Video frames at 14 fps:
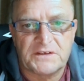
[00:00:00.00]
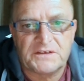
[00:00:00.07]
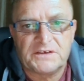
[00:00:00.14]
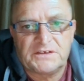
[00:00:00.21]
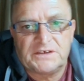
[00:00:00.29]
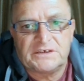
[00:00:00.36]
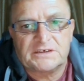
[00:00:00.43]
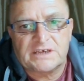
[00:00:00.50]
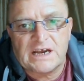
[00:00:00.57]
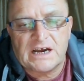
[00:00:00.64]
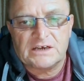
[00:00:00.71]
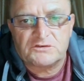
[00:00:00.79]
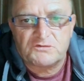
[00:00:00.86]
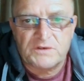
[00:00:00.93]
that this
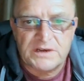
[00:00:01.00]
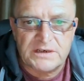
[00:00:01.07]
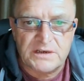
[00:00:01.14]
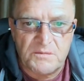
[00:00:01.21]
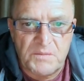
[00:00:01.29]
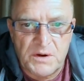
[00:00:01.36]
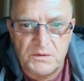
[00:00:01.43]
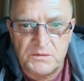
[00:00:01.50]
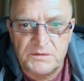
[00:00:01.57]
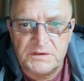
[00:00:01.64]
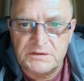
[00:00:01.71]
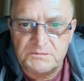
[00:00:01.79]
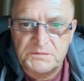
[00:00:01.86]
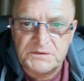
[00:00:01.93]
guy's written about
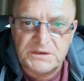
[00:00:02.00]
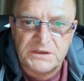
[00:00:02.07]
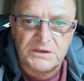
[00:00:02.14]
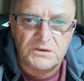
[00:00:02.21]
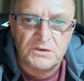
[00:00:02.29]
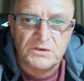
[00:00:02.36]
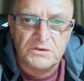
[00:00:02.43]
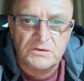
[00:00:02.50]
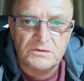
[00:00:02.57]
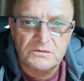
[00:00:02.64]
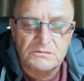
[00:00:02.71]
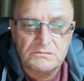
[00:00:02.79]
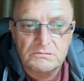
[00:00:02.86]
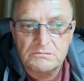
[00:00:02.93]
this particular
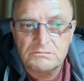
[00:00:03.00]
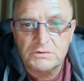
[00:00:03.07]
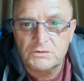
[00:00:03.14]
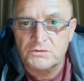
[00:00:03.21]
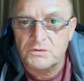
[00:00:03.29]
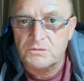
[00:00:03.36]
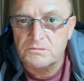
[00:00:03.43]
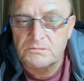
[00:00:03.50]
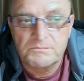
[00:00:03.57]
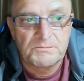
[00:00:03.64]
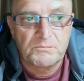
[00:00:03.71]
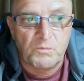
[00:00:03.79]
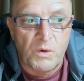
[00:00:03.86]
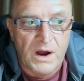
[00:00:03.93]
blood group.
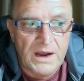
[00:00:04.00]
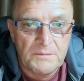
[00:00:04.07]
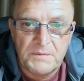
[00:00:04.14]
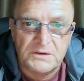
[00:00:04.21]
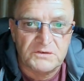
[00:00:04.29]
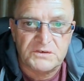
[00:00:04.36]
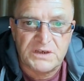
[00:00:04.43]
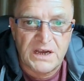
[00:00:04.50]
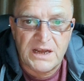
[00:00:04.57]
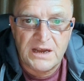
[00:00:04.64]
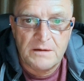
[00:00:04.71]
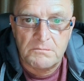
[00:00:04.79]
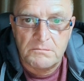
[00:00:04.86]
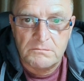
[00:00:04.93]
Why? Because I
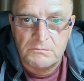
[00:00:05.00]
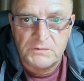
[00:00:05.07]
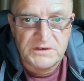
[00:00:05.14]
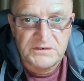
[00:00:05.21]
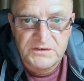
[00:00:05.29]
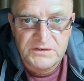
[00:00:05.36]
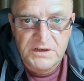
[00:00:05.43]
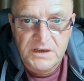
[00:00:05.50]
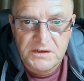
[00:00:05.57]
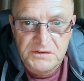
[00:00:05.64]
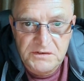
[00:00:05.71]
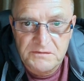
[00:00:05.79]
am rhesus negative.